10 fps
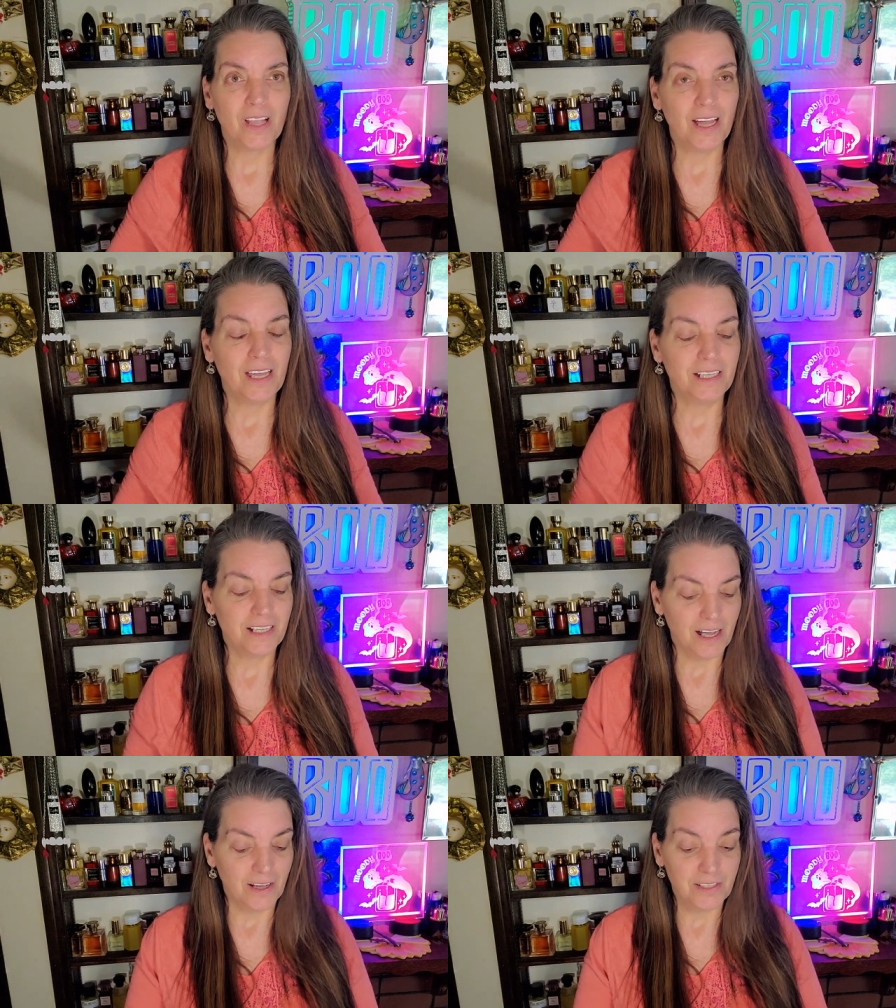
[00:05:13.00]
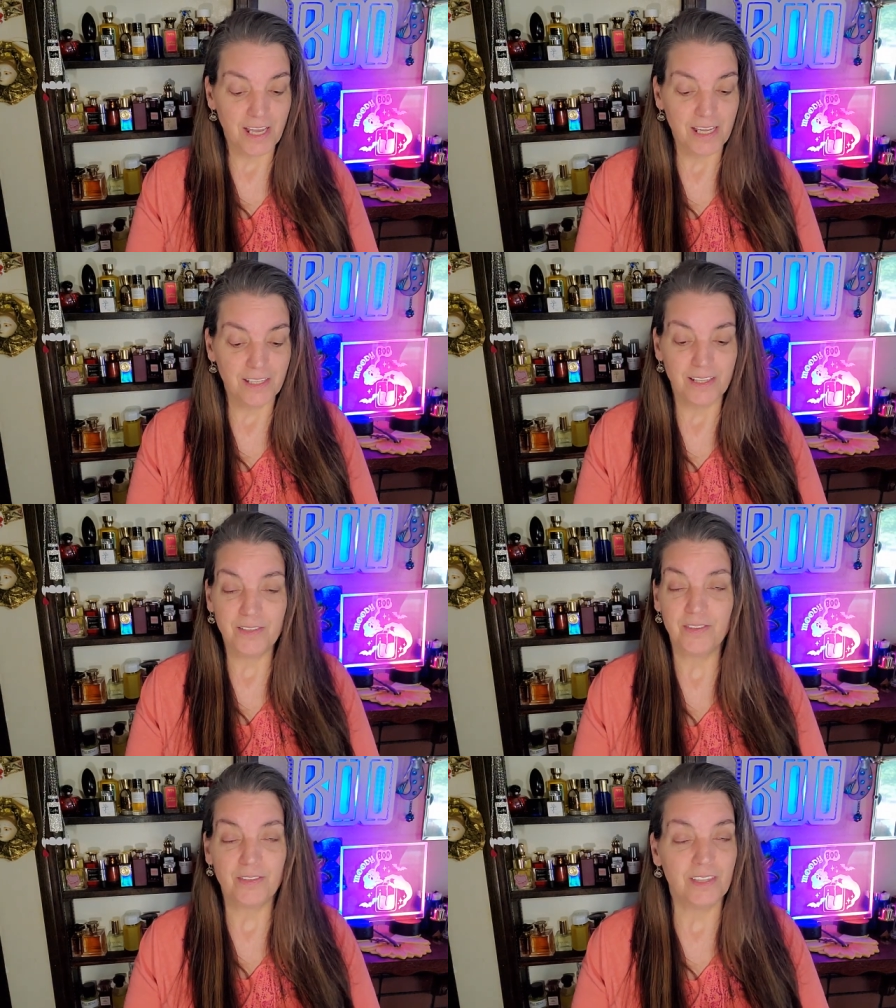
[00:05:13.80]
I, and I'll tell you,
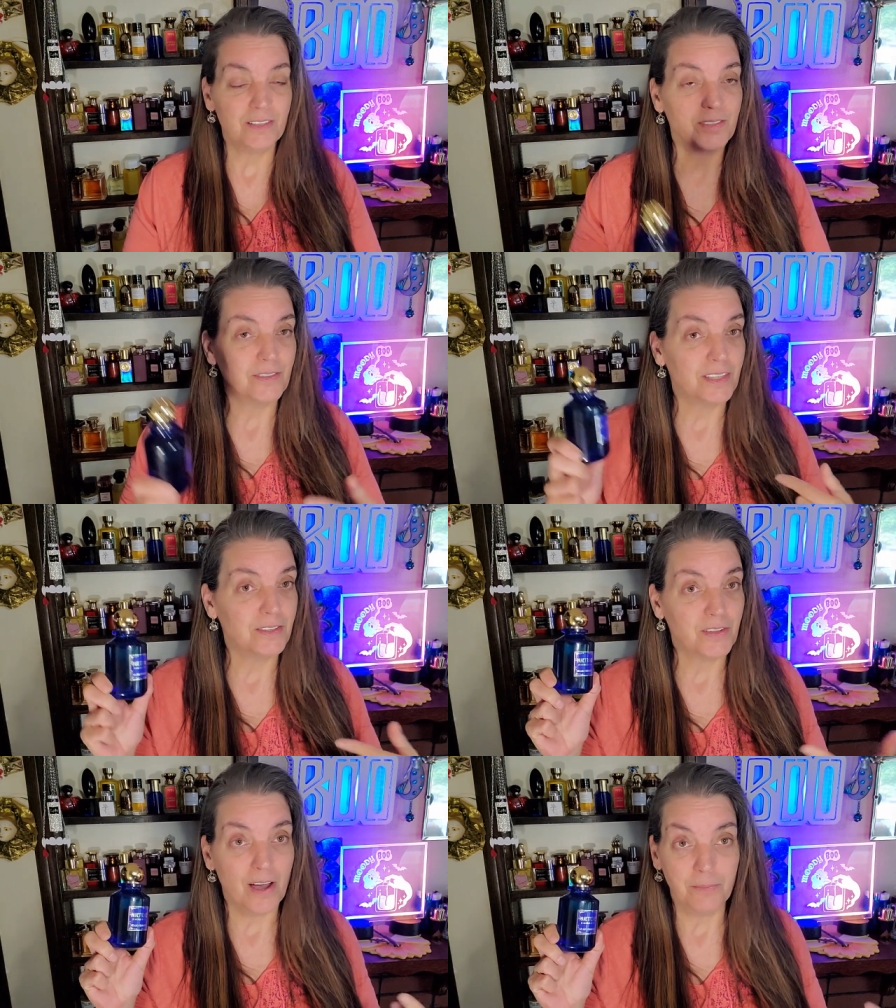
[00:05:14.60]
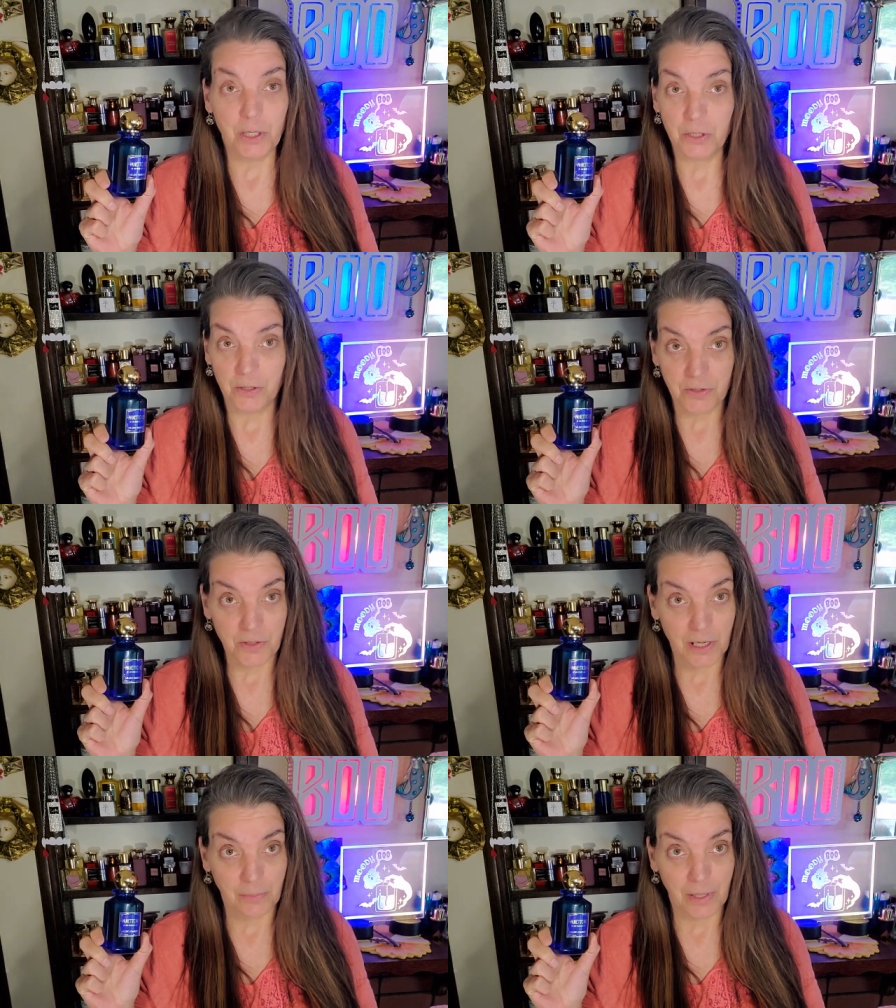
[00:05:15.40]
this this this got me a little
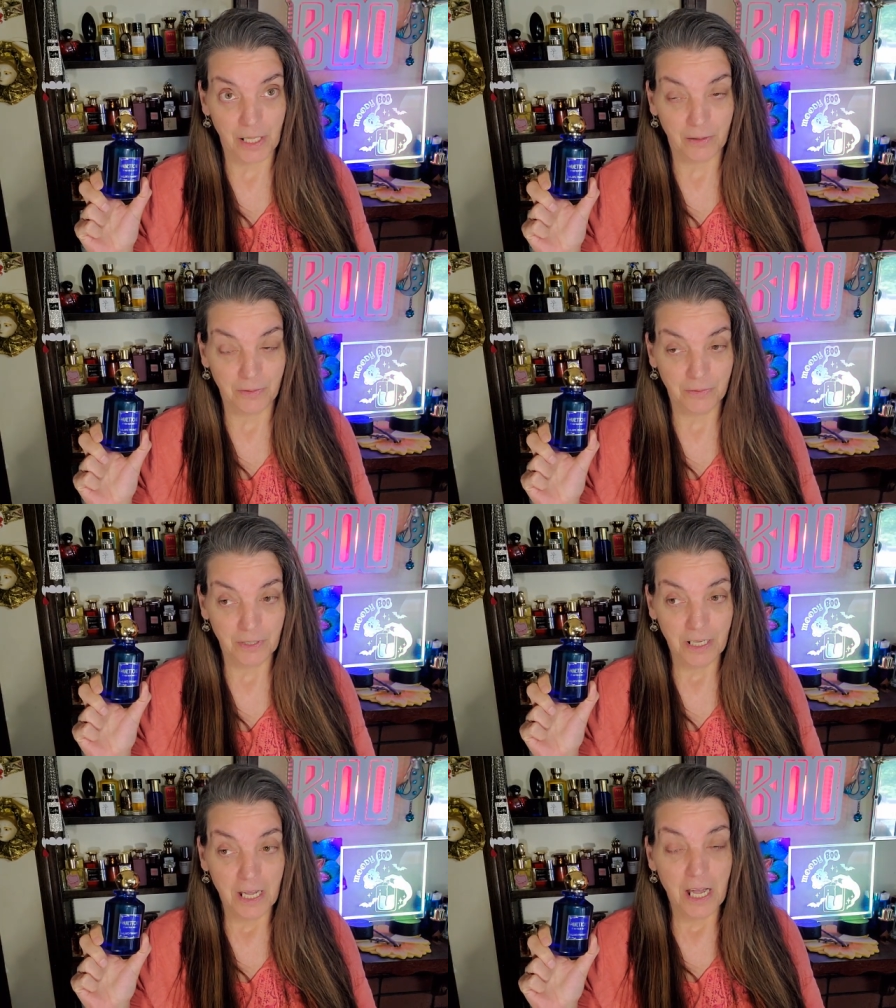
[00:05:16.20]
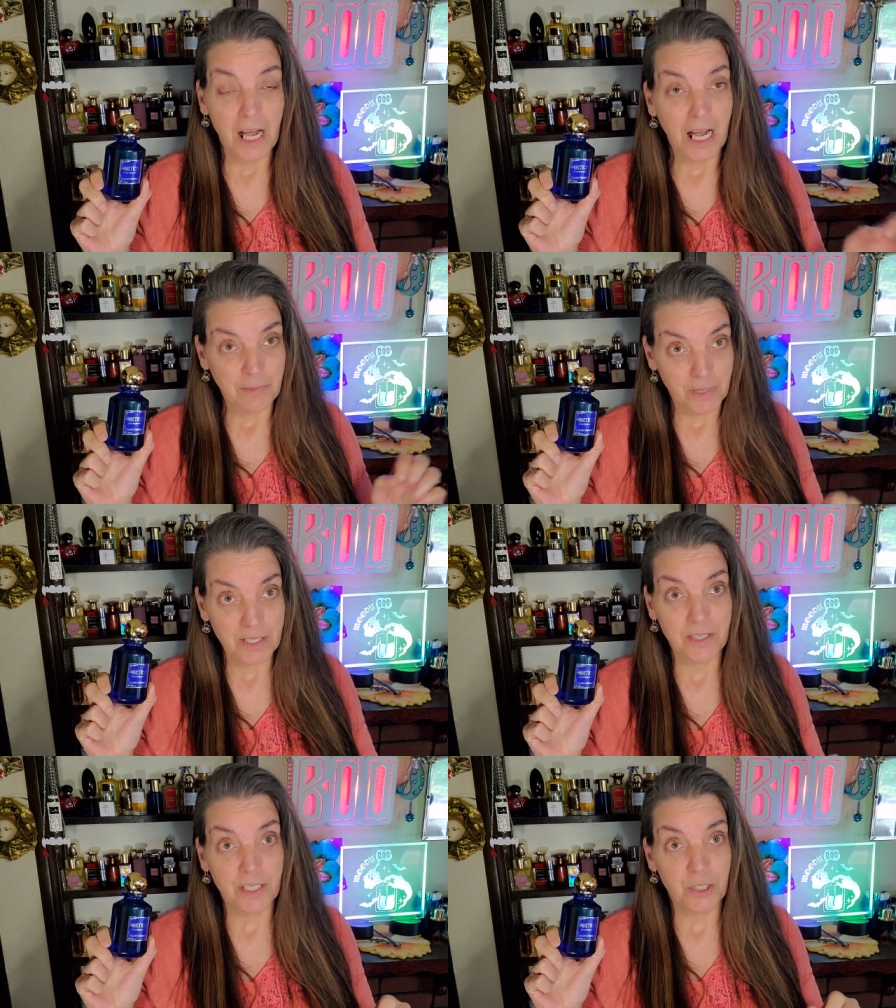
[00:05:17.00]
sentimental I
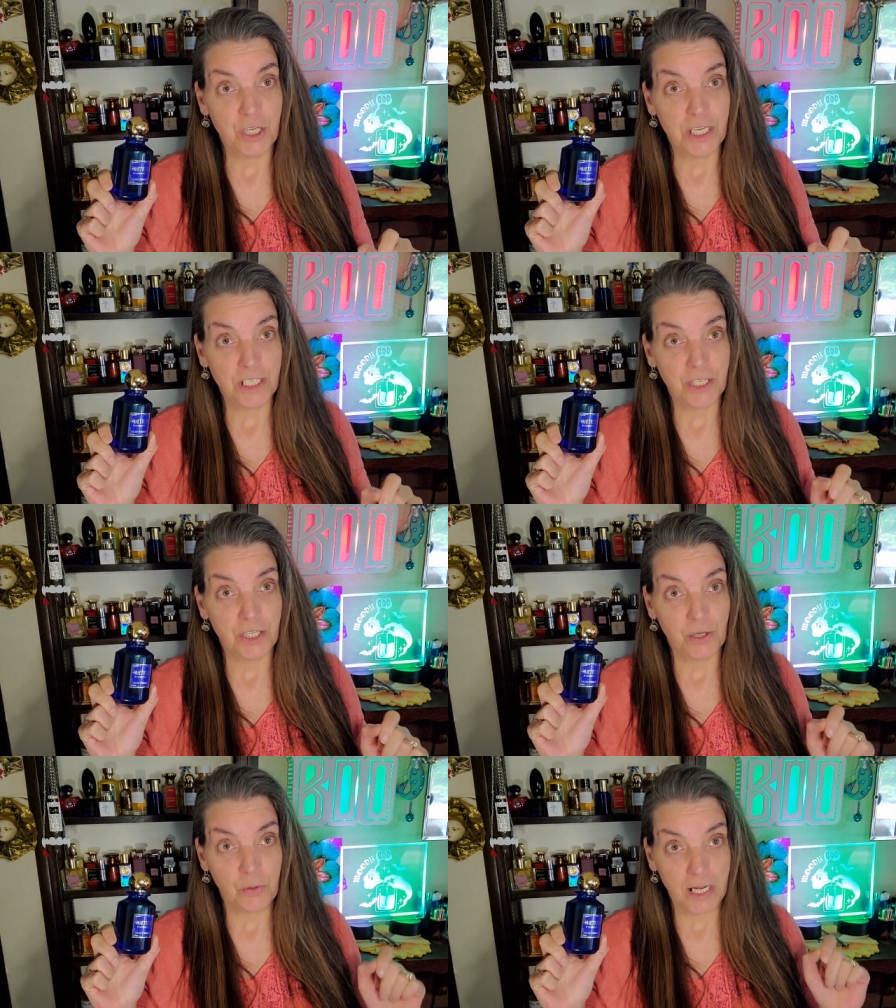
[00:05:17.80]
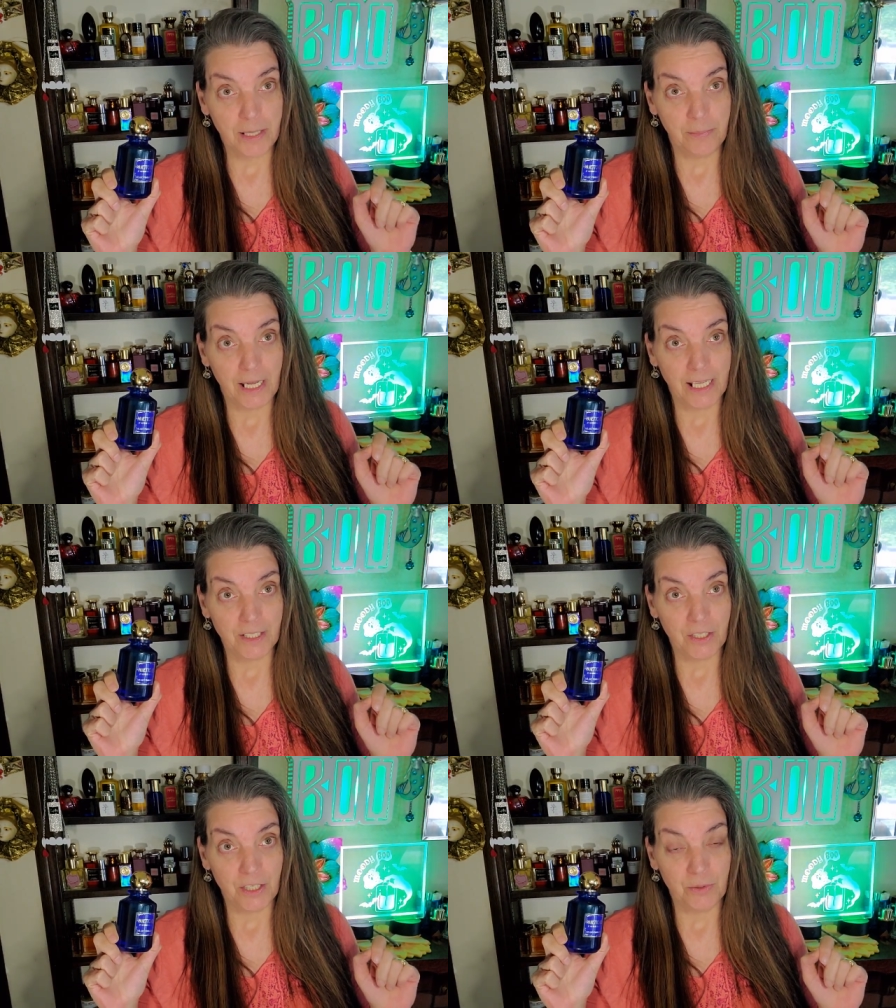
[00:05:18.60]
missed the Cheech quite a bit.
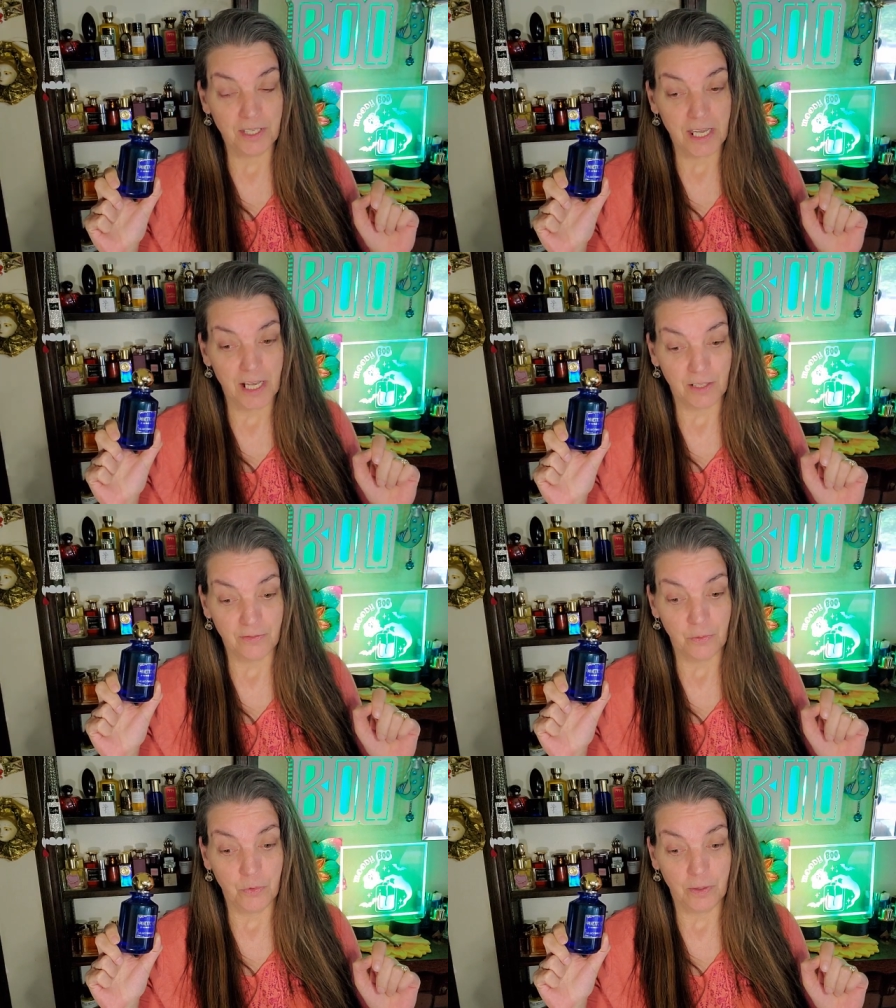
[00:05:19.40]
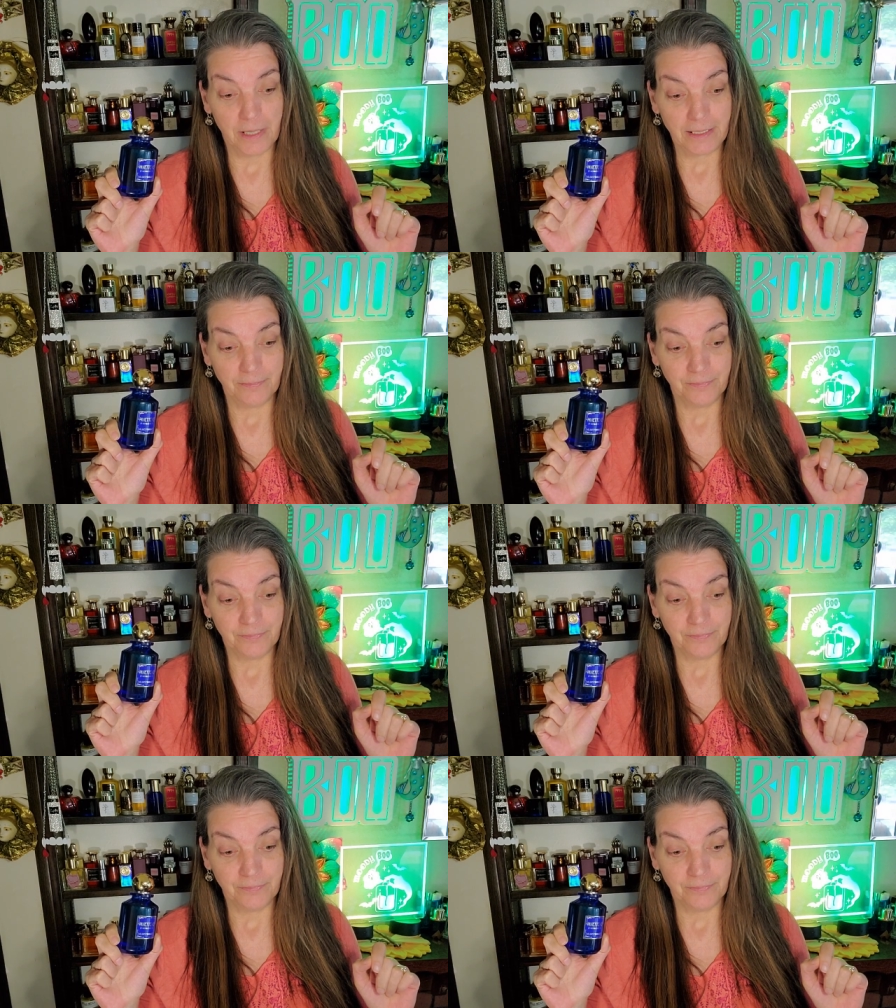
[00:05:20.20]
She was a hell of a woman.